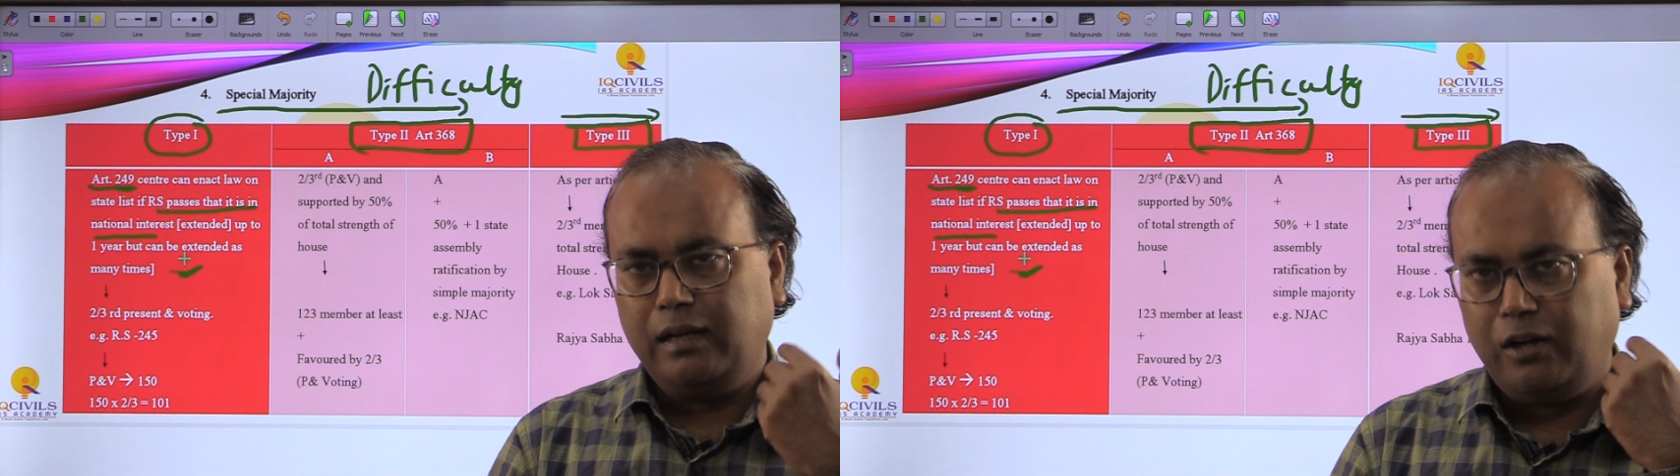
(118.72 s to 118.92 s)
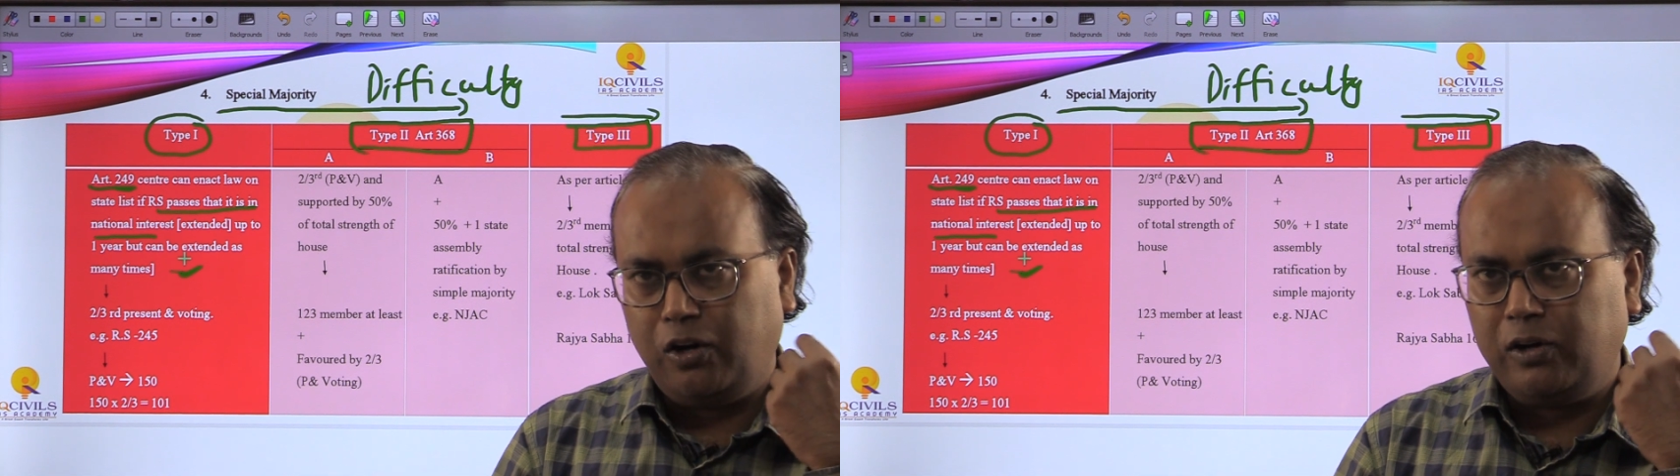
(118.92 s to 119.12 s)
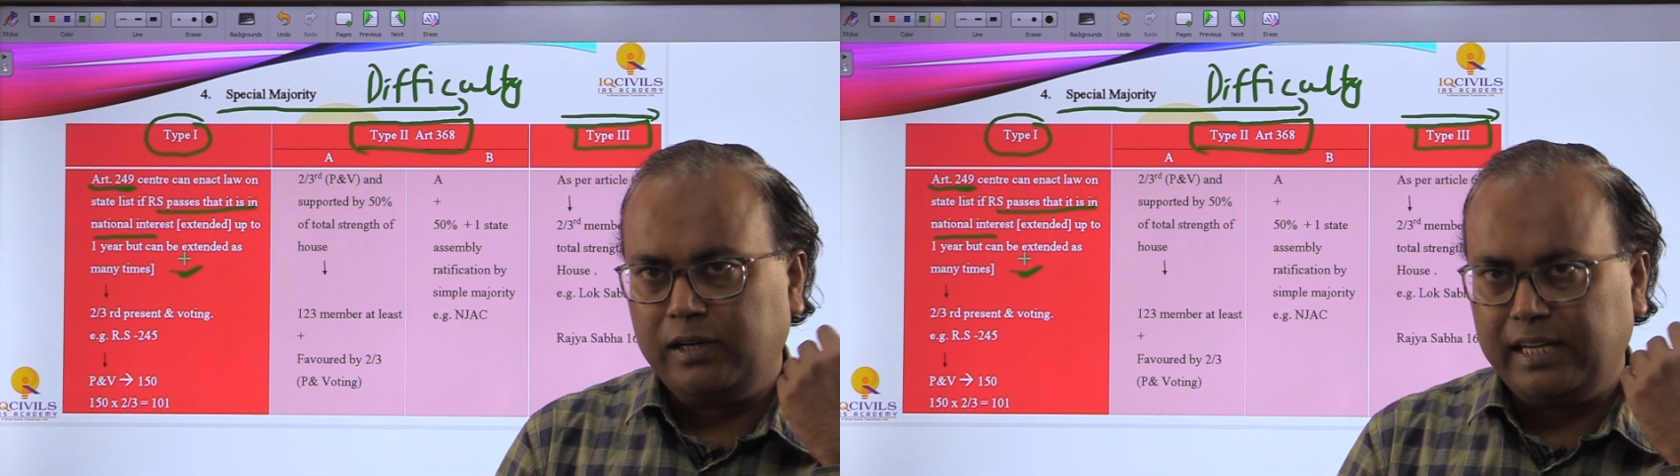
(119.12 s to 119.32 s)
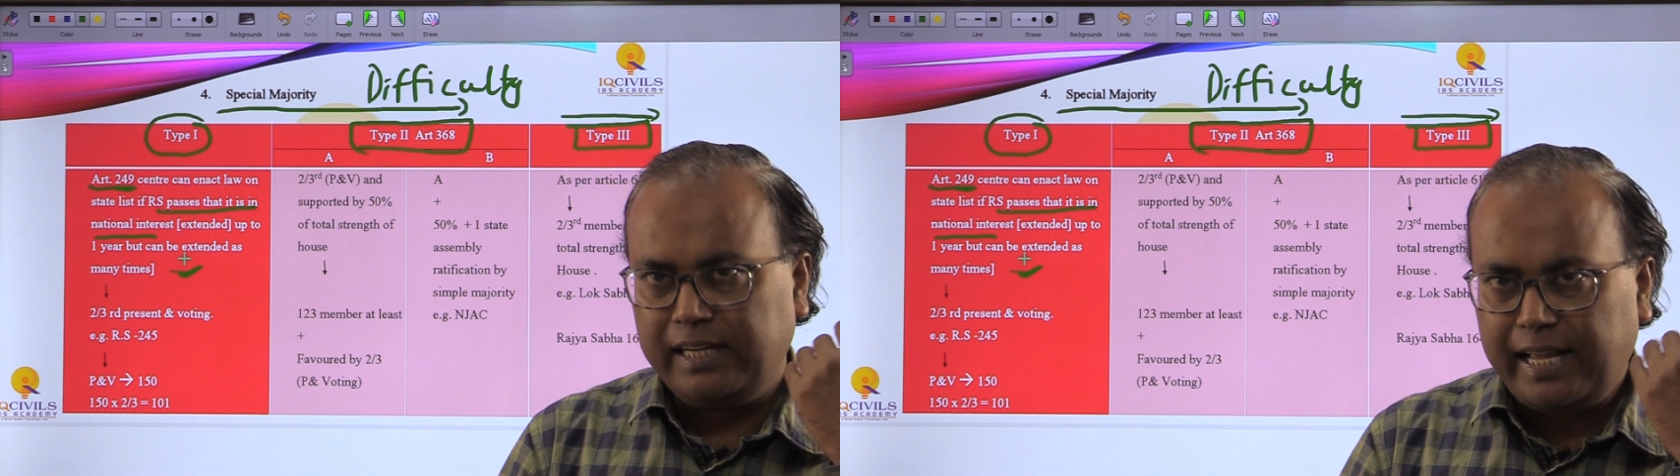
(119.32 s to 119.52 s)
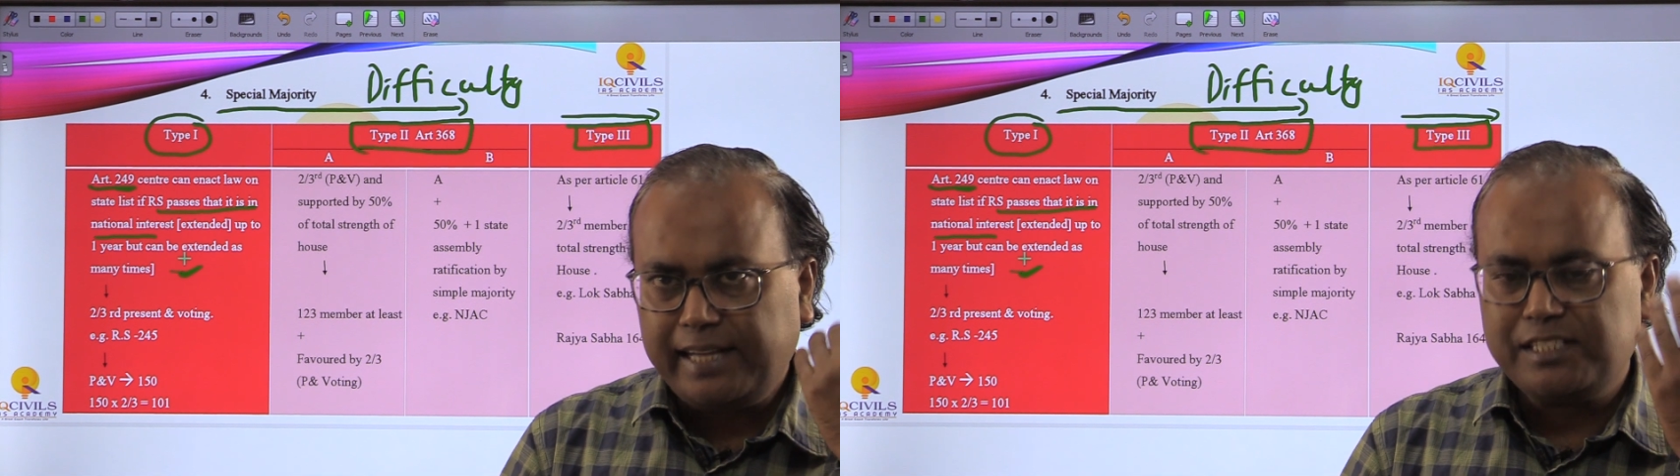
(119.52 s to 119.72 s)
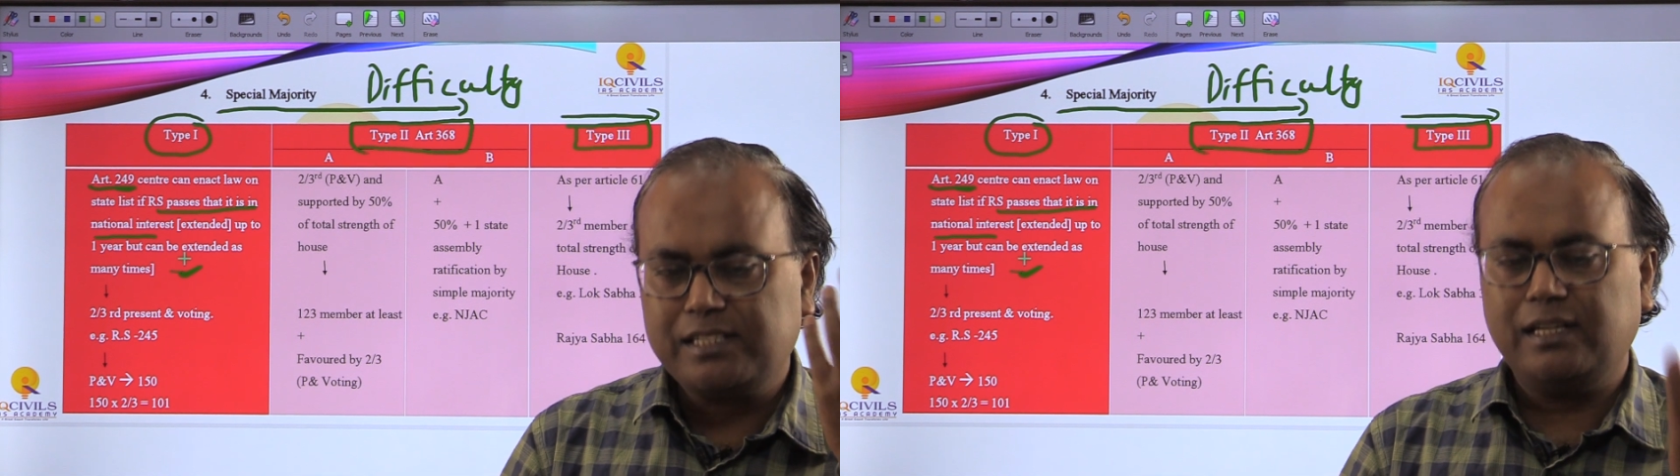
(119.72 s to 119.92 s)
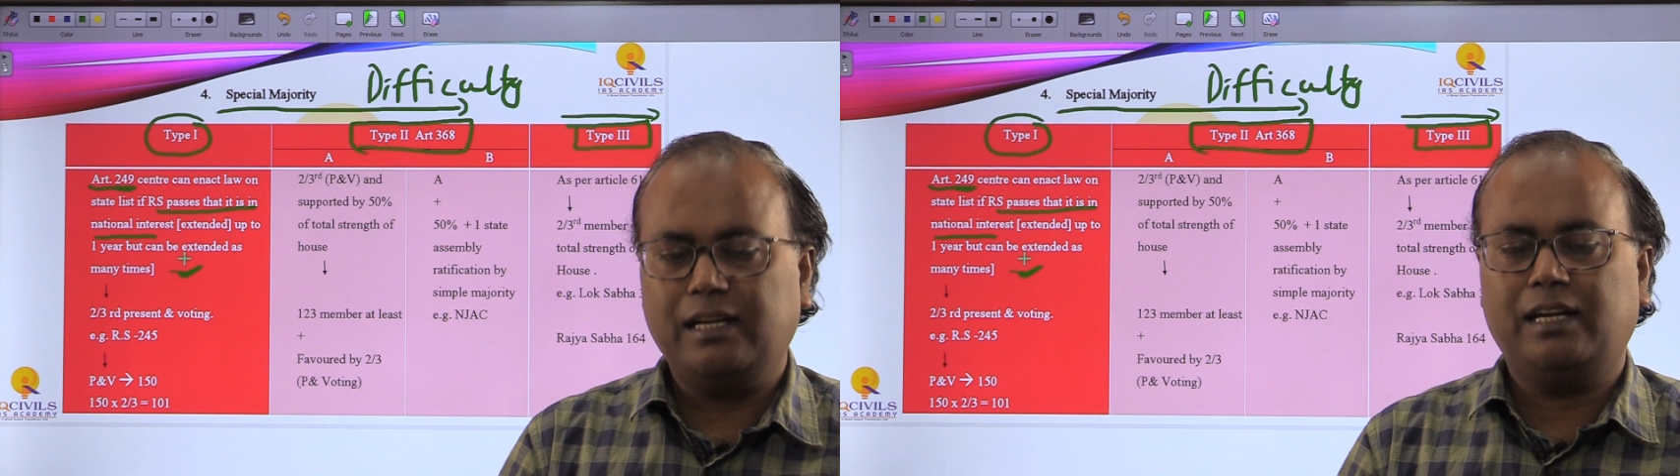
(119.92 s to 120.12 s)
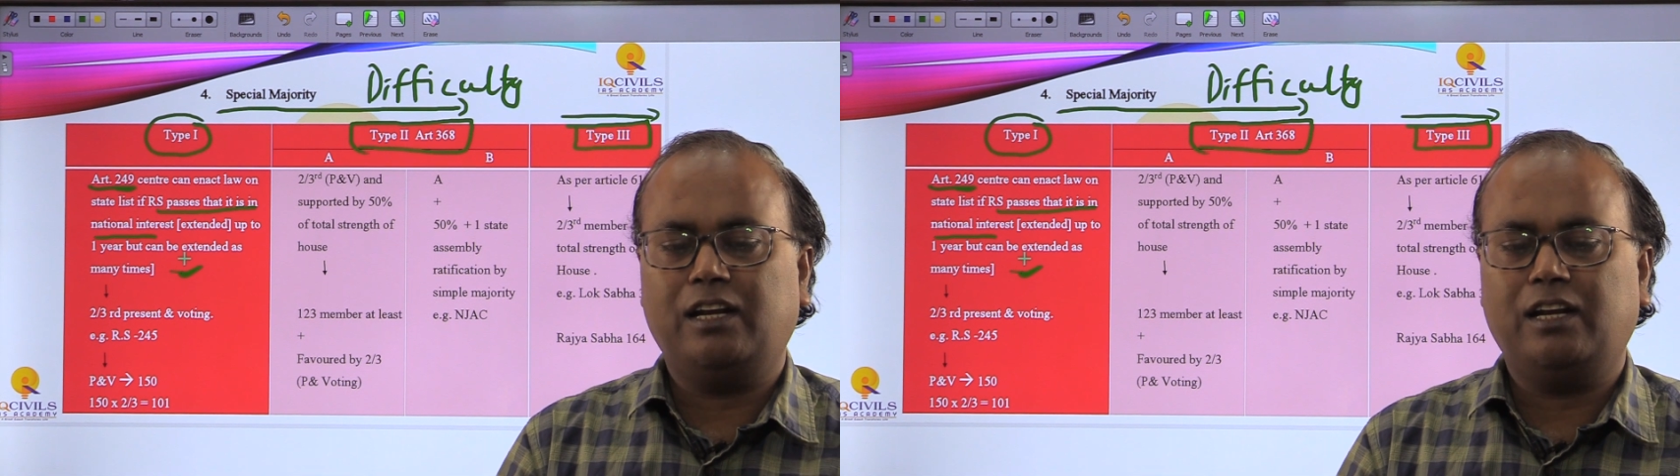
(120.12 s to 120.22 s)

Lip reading: or enact a